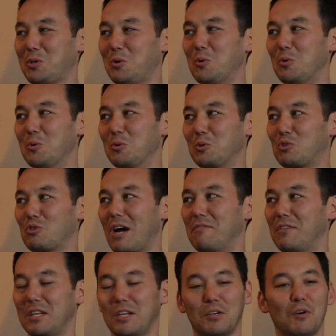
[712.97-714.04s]
cool
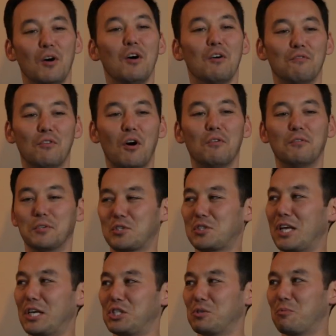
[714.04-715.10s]
driving in a Volvo
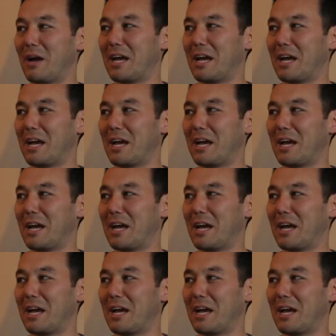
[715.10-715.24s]
station